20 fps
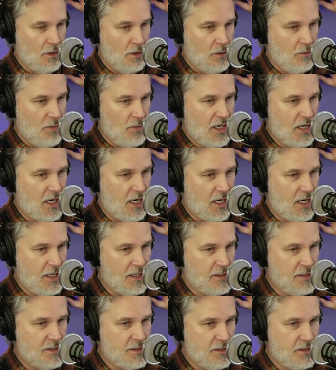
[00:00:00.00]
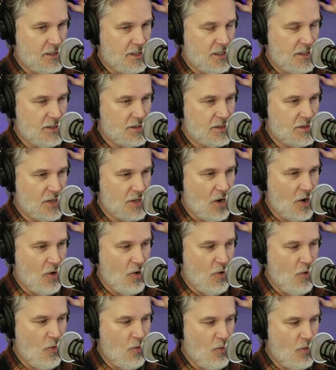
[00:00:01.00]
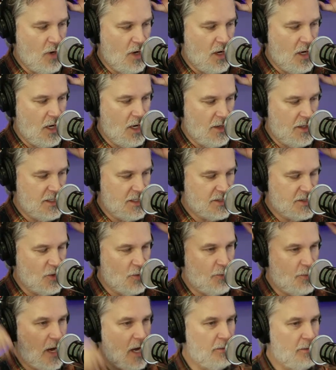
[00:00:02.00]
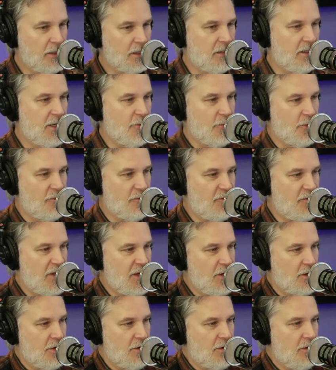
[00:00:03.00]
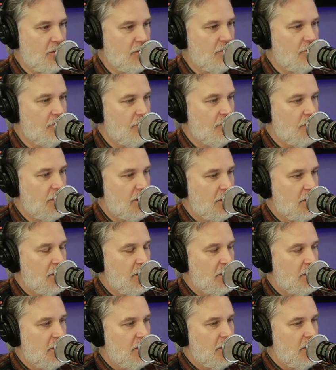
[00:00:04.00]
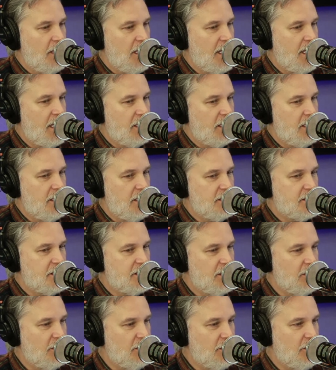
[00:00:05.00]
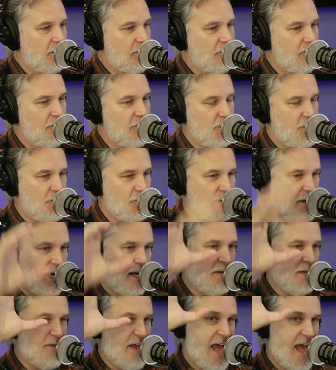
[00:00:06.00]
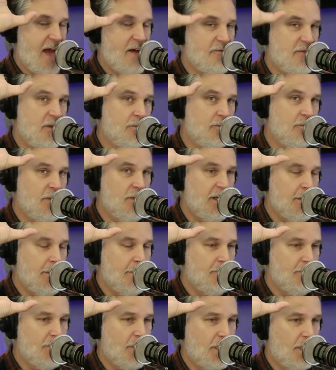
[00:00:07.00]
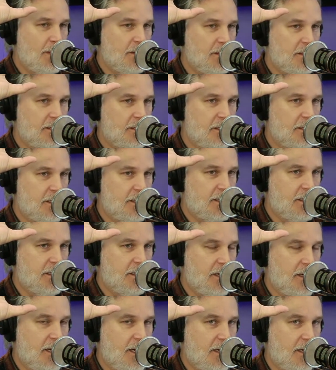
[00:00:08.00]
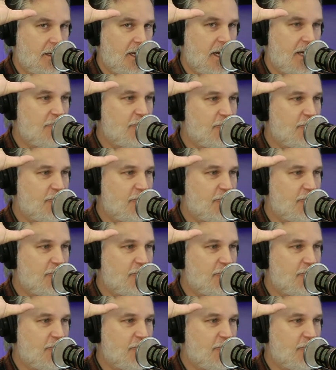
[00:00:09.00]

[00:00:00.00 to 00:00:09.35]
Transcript: because he's so uh, he's so publicly revered, and he still you kind of have him uh, kind of